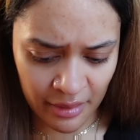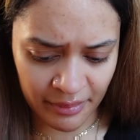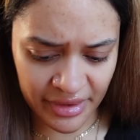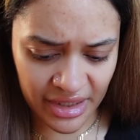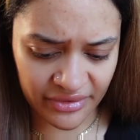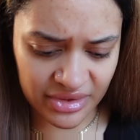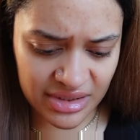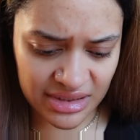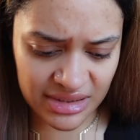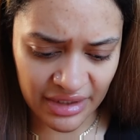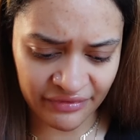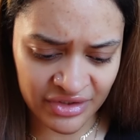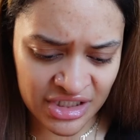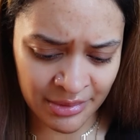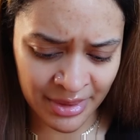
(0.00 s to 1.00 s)
But yeah, this is
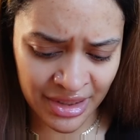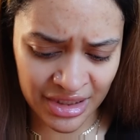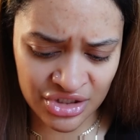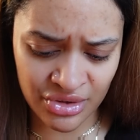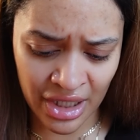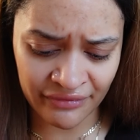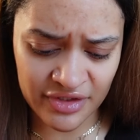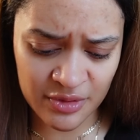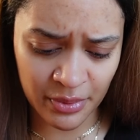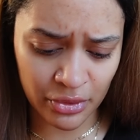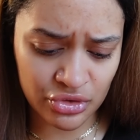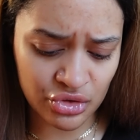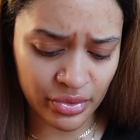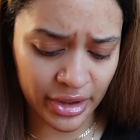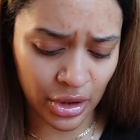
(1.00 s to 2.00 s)
definitely somebody that you haven't
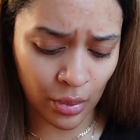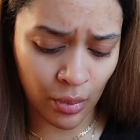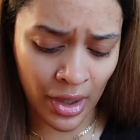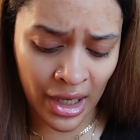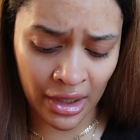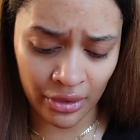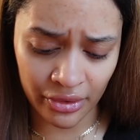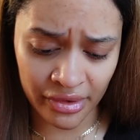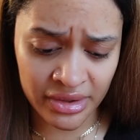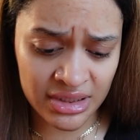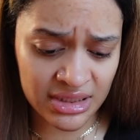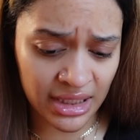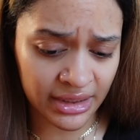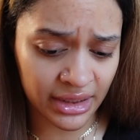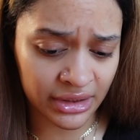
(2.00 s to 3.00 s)
spoke to in a while. Earth
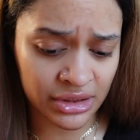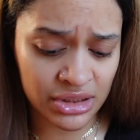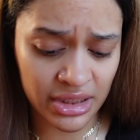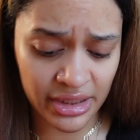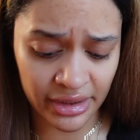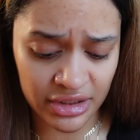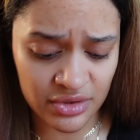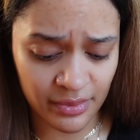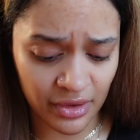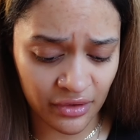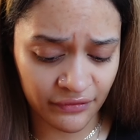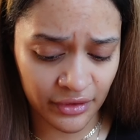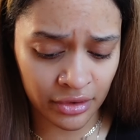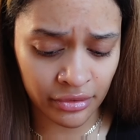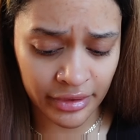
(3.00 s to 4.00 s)
sign energy here as well.
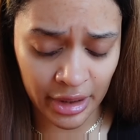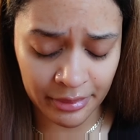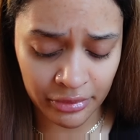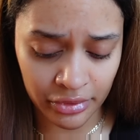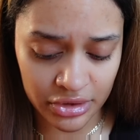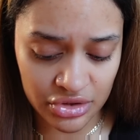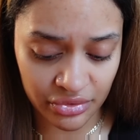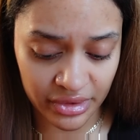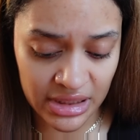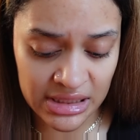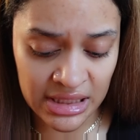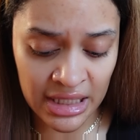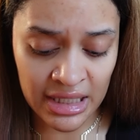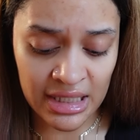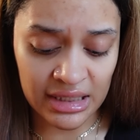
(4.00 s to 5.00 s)
Virgo, Capricorn,
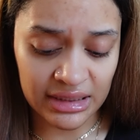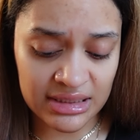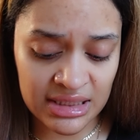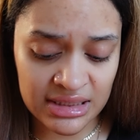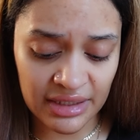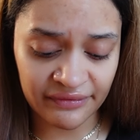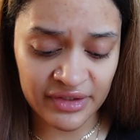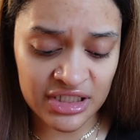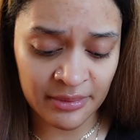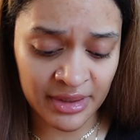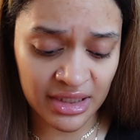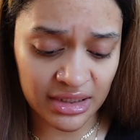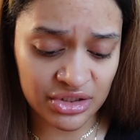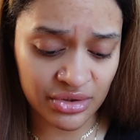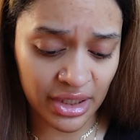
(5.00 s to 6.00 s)
Taurus. This is definitely
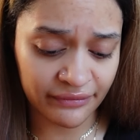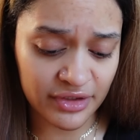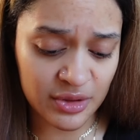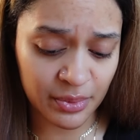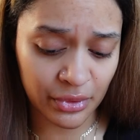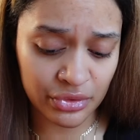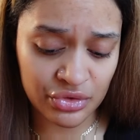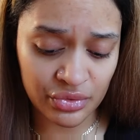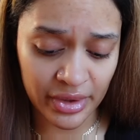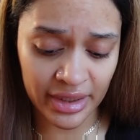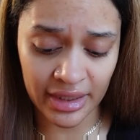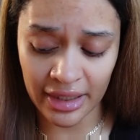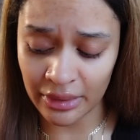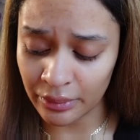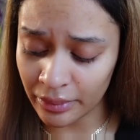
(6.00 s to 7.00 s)
somebody that you haven't spoke to
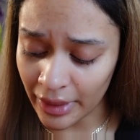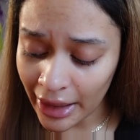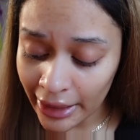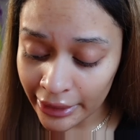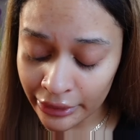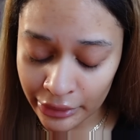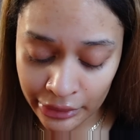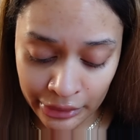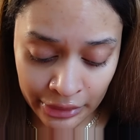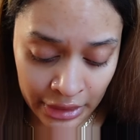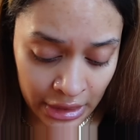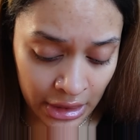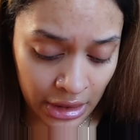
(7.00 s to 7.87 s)
in a while.